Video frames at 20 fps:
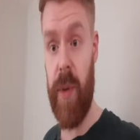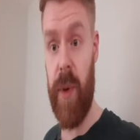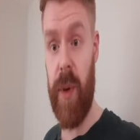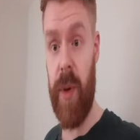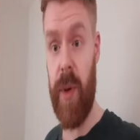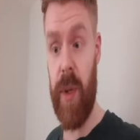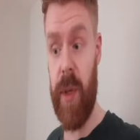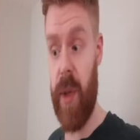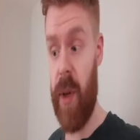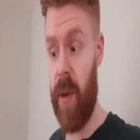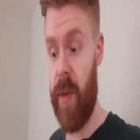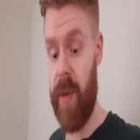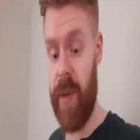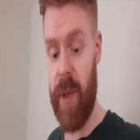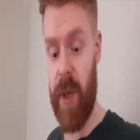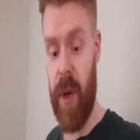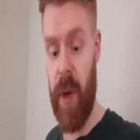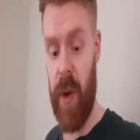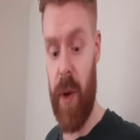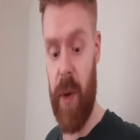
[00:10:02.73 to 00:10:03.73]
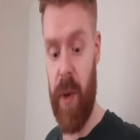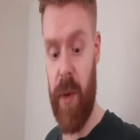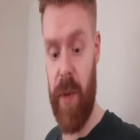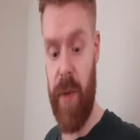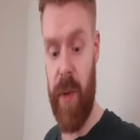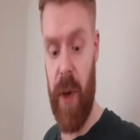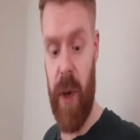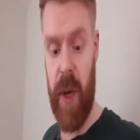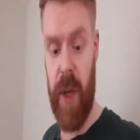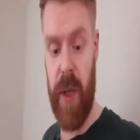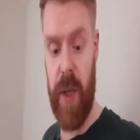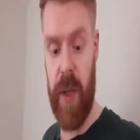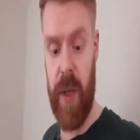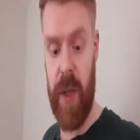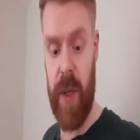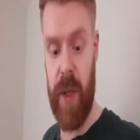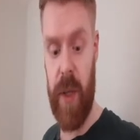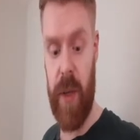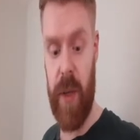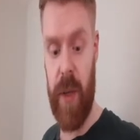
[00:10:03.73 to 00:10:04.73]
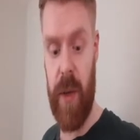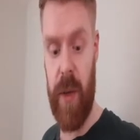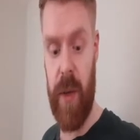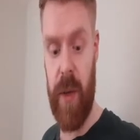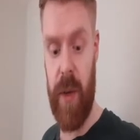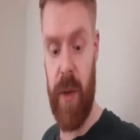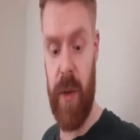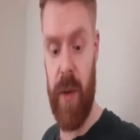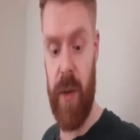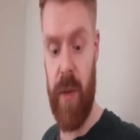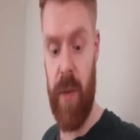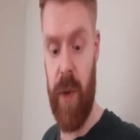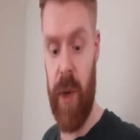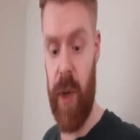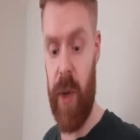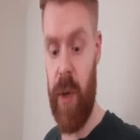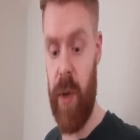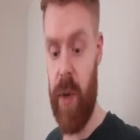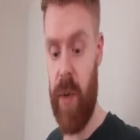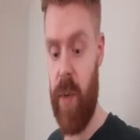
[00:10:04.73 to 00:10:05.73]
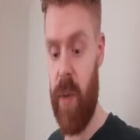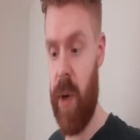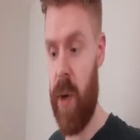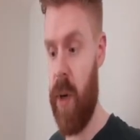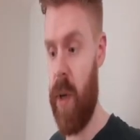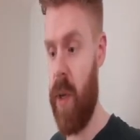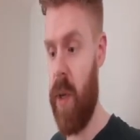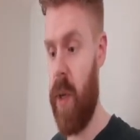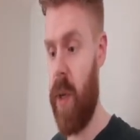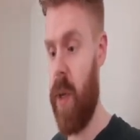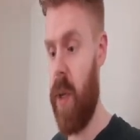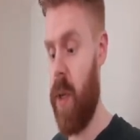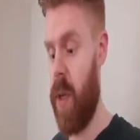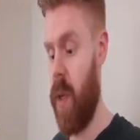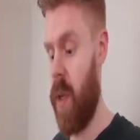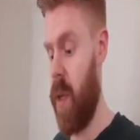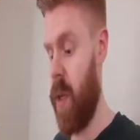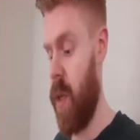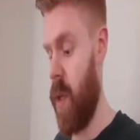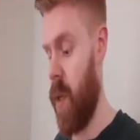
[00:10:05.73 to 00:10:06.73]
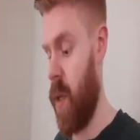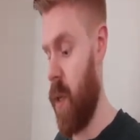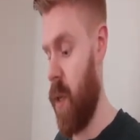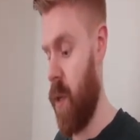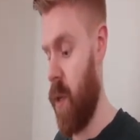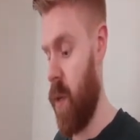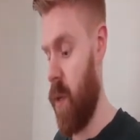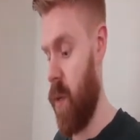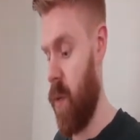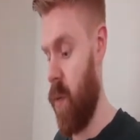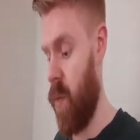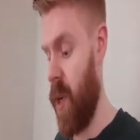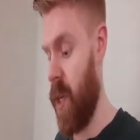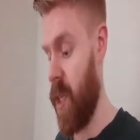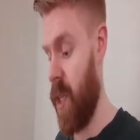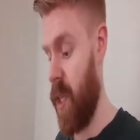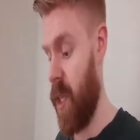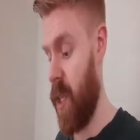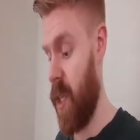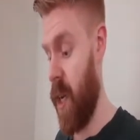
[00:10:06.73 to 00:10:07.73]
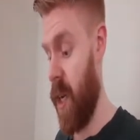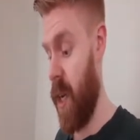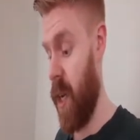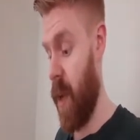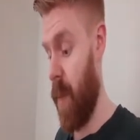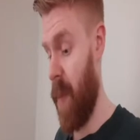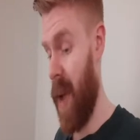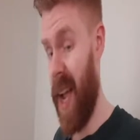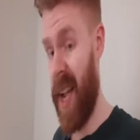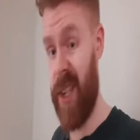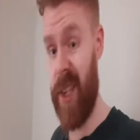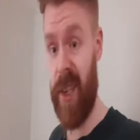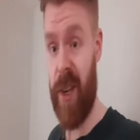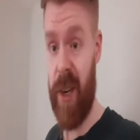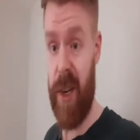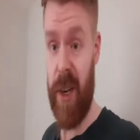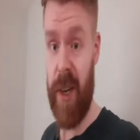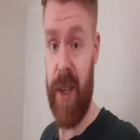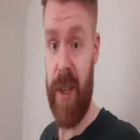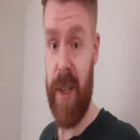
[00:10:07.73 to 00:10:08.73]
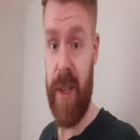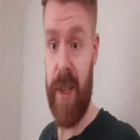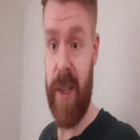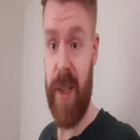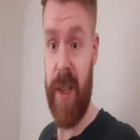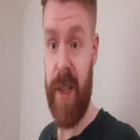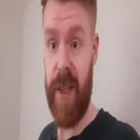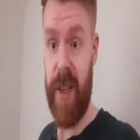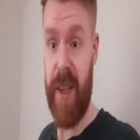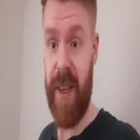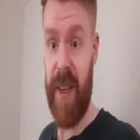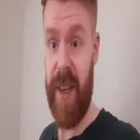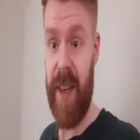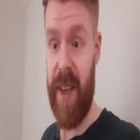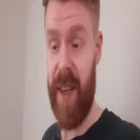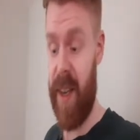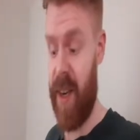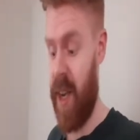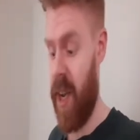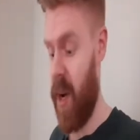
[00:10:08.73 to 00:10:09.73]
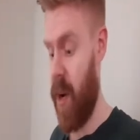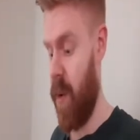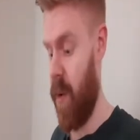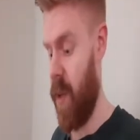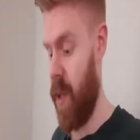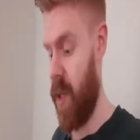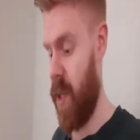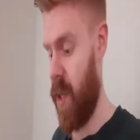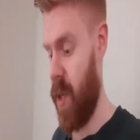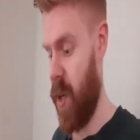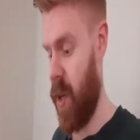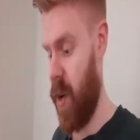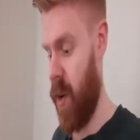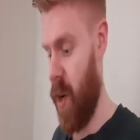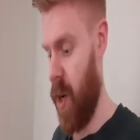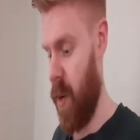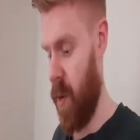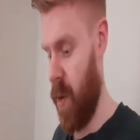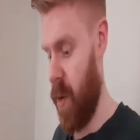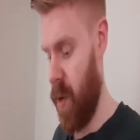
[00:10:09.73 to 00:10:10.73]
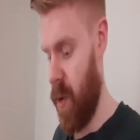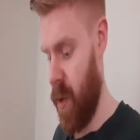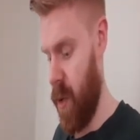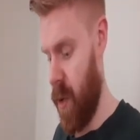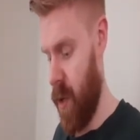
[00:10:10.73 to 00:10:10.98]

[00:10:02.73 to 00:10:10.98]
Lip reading: really good stuff. So the first really good one, Wesley Sneijder patch card. Now this is incredible.